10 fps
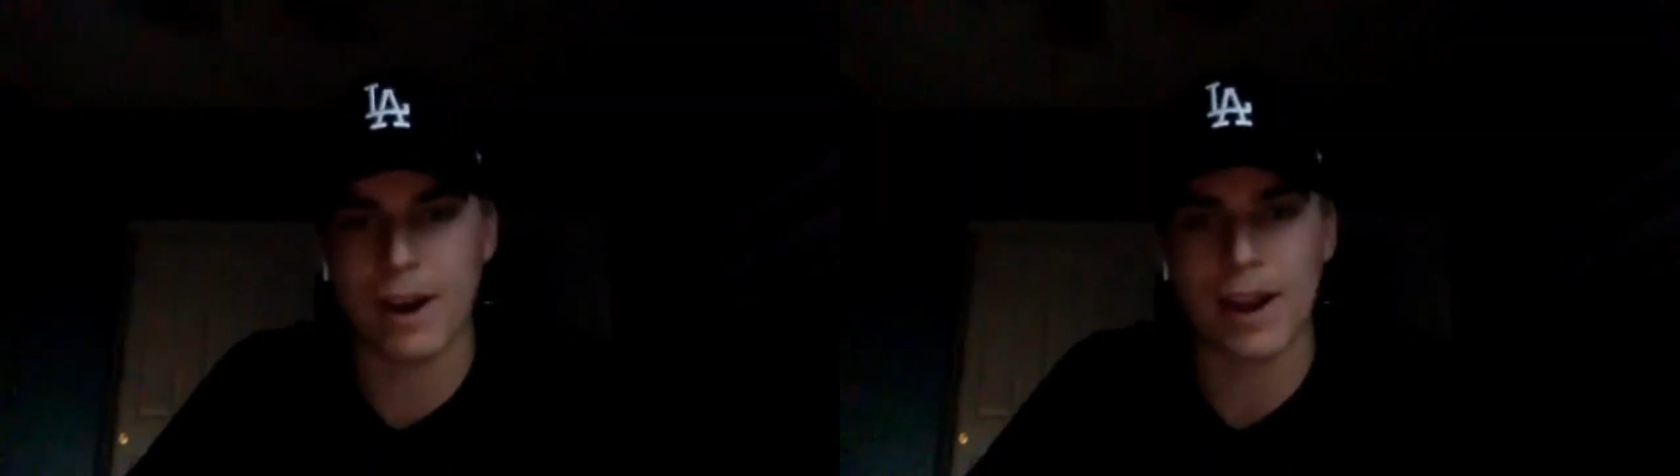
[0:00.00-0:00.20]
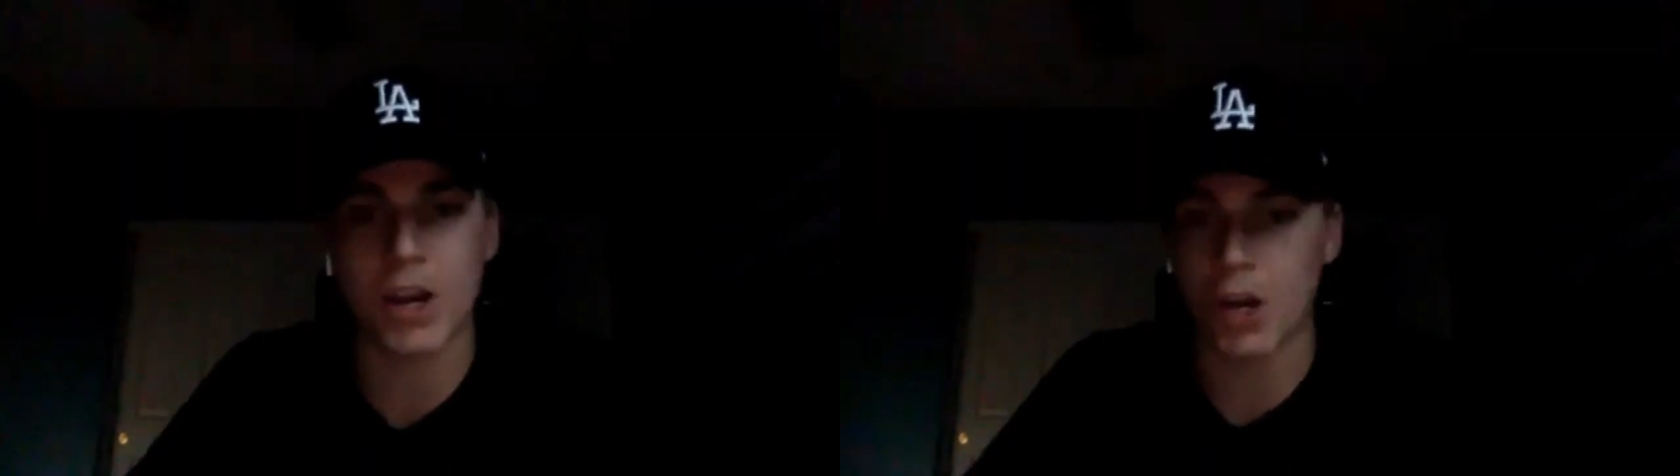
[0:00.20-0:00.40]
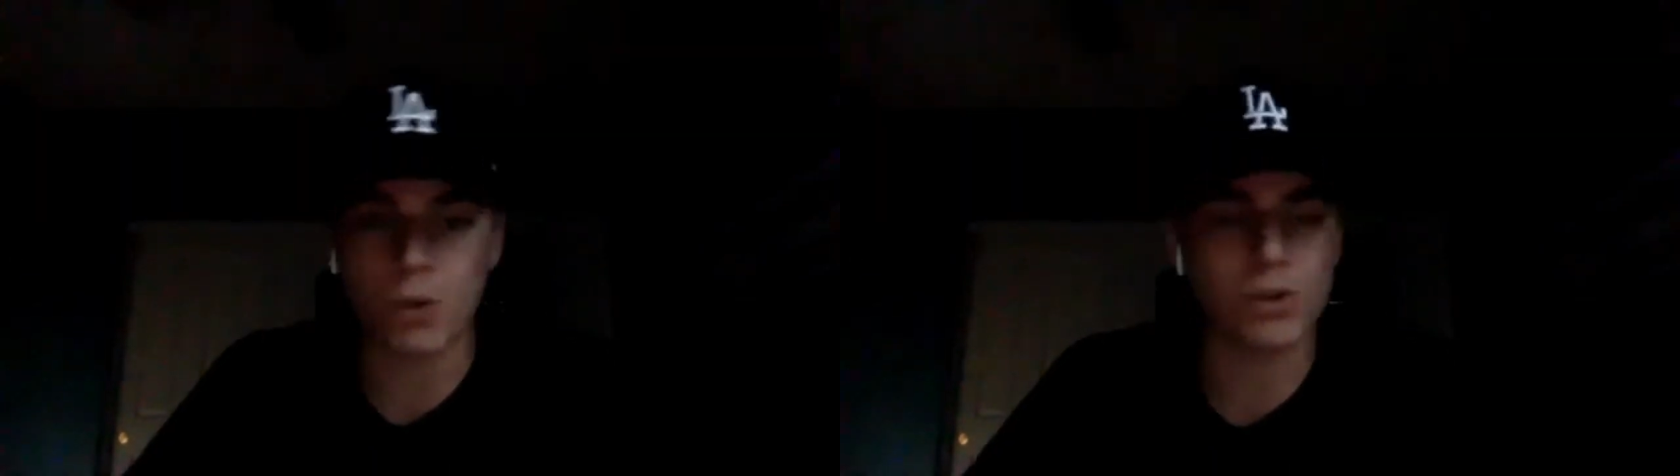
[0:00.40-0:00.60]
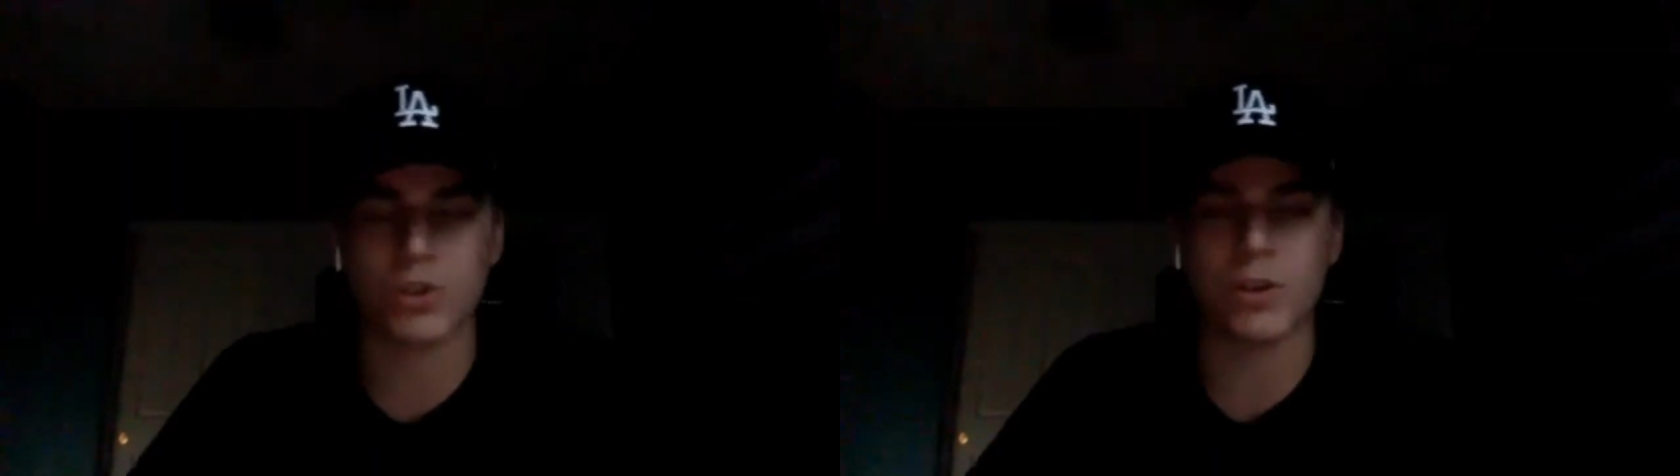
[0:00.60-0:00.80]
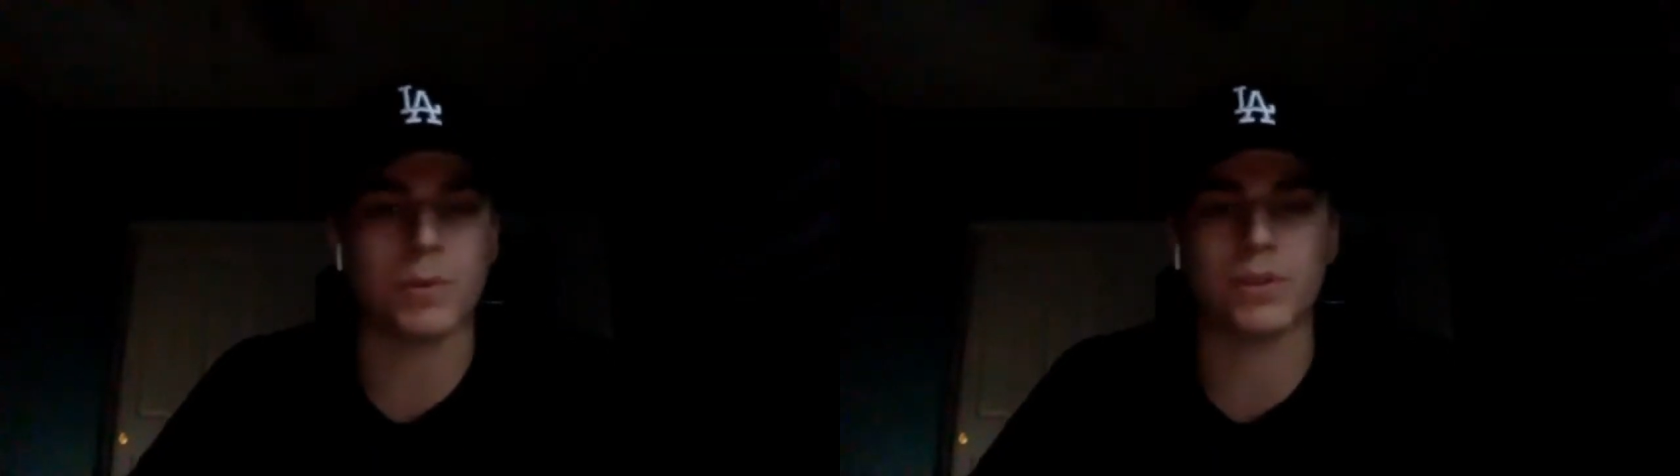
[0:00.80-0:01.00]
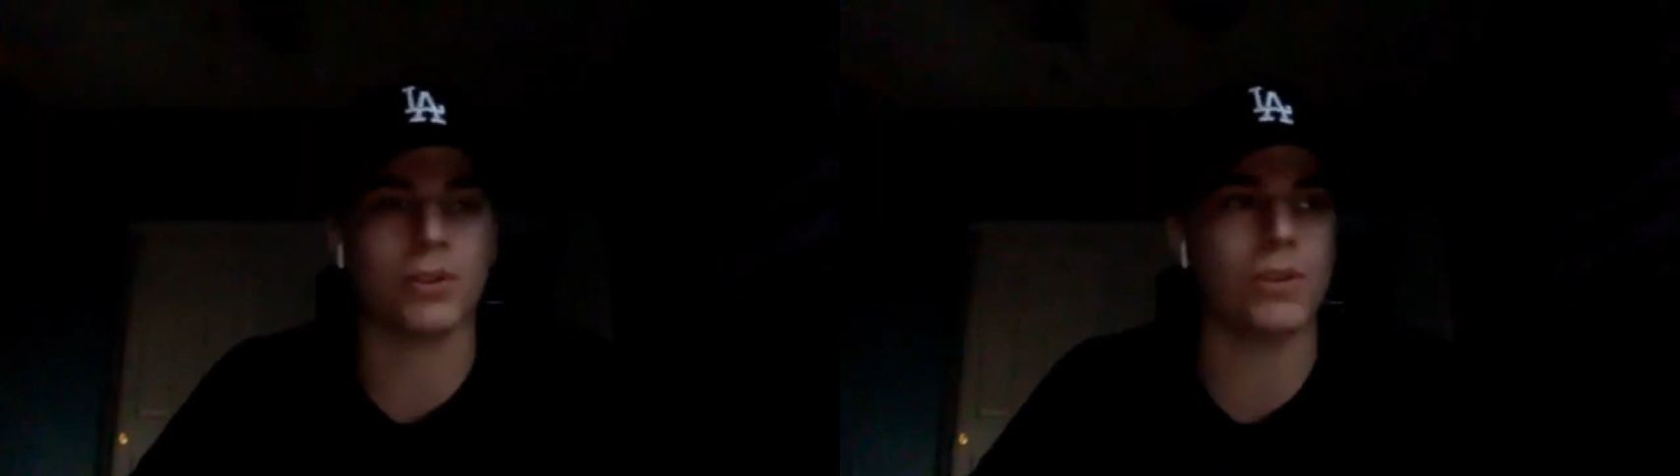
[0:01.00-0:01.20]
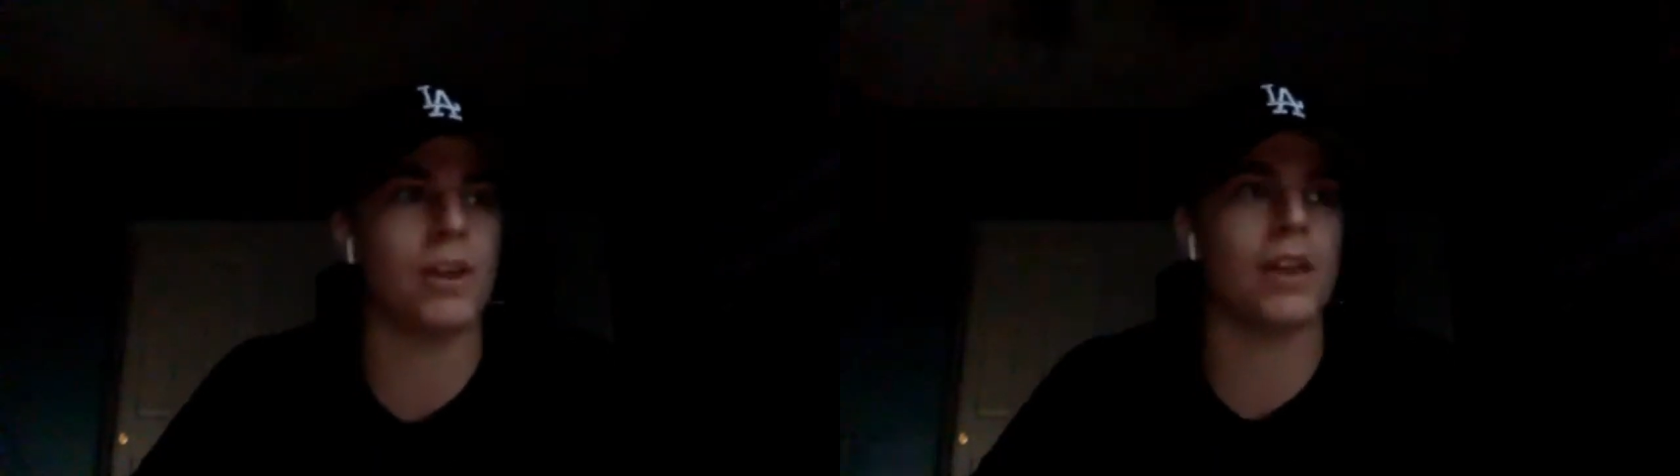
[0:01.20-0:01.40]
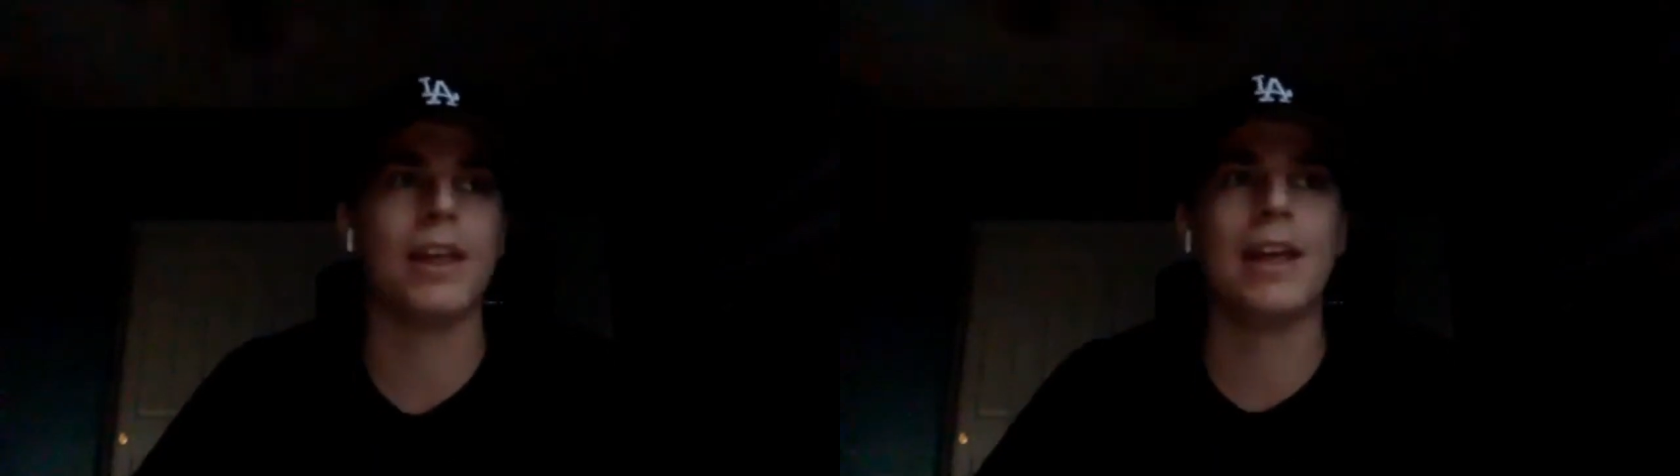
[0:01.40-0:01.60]
Right? No choice but to learn
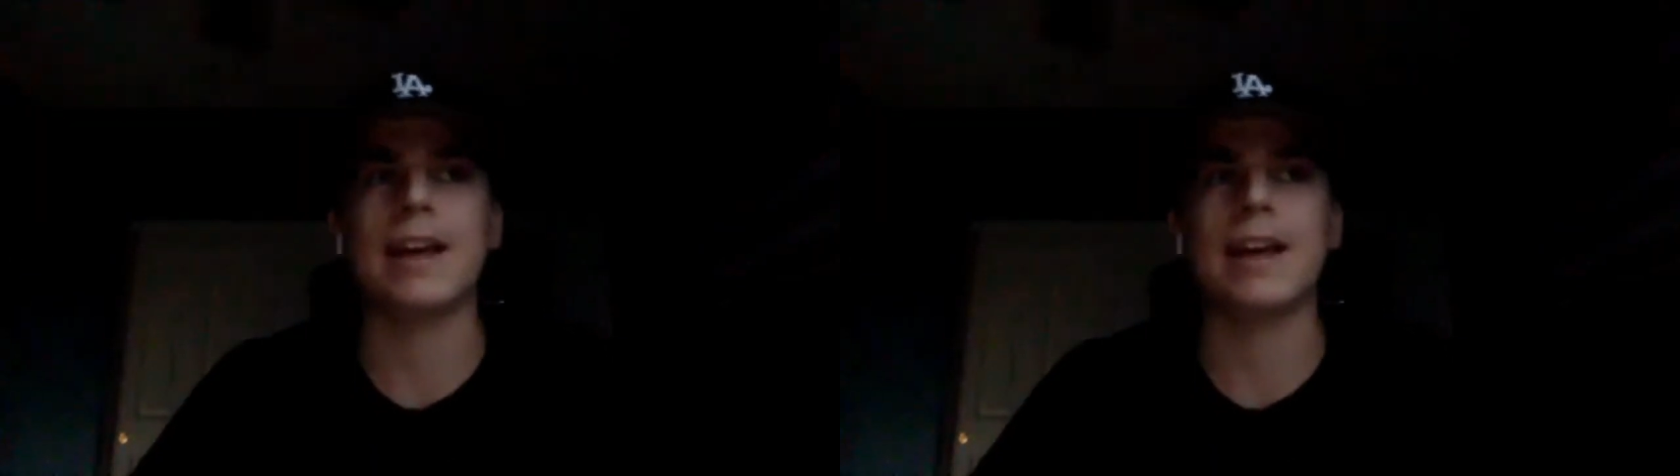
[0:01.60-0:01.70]
it,